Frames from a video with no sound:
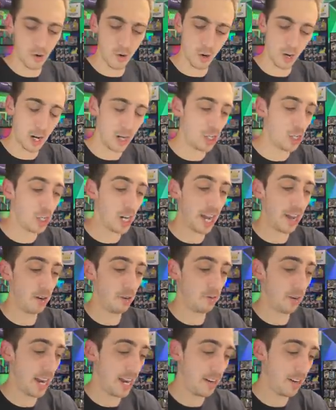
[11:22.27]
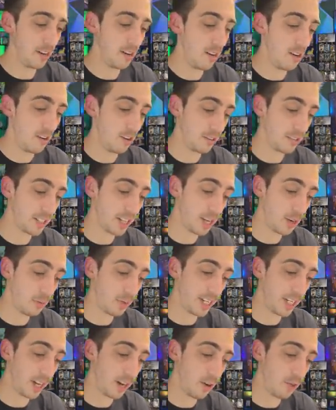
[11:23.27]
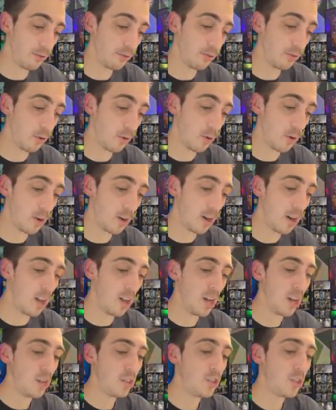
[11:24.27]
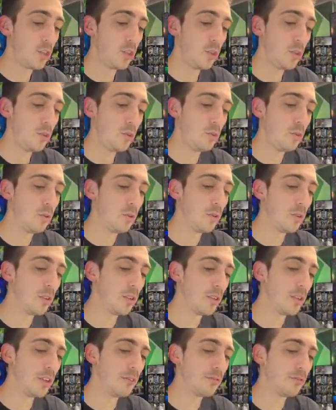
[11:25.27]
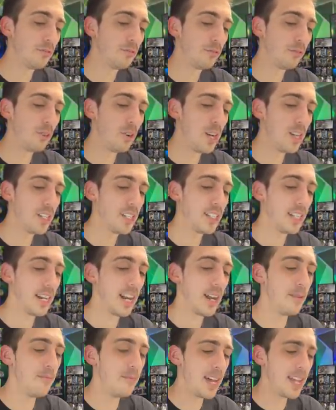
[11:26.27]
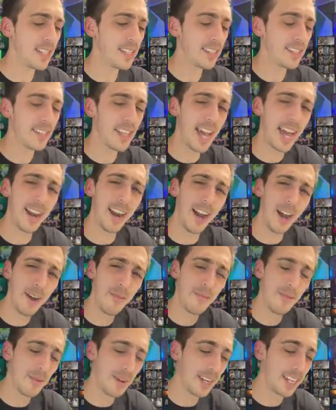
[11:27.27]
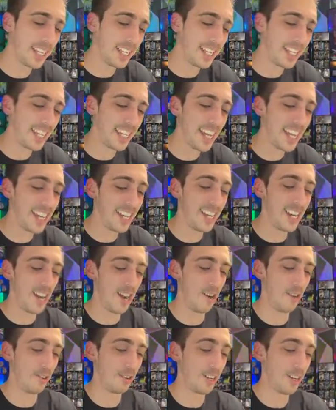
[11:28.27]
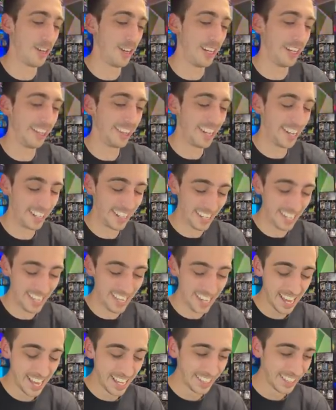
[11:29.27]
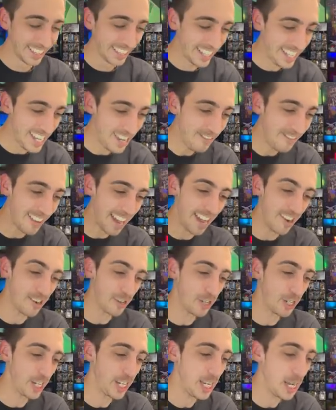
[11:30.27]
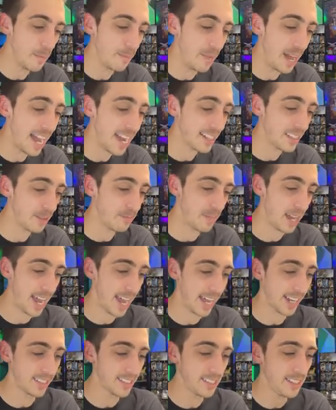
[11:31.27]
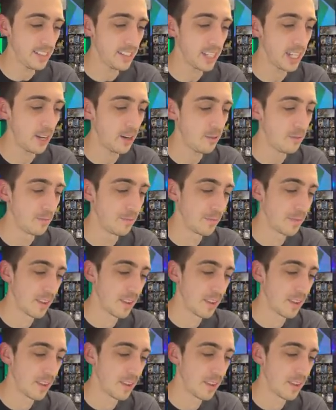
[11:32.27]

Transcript: or Shadow Rider alts. Here we go. 4-2 the front. Did I mess that up again? No, good. Lucky Leaf Energy back to back. Celio,